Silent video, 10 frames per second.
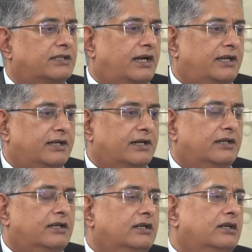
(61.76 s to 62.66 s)
the ITR.
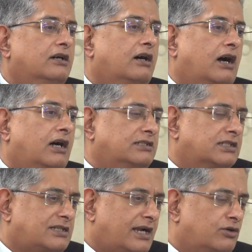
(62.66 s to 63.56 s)

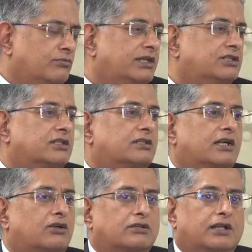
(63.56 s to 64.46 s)
Just like to mention
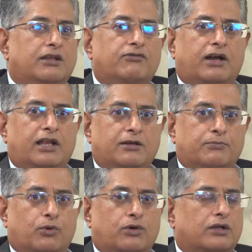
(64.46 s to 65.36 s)
that on the e-filing
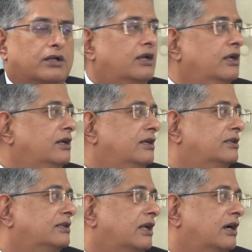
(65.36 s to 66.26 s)
portal,
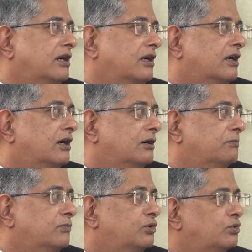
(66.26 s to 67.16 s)
there are
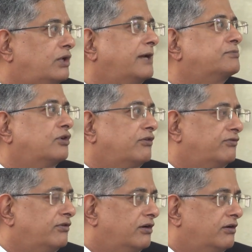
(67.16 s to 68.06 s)
two types of
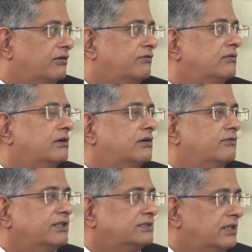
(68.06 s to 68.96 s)

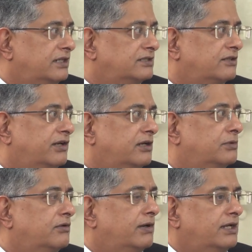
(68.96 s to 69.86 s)
facilities
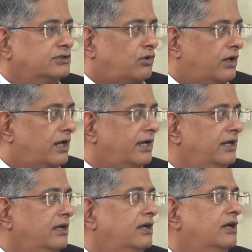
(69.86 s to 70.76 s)
available. One is online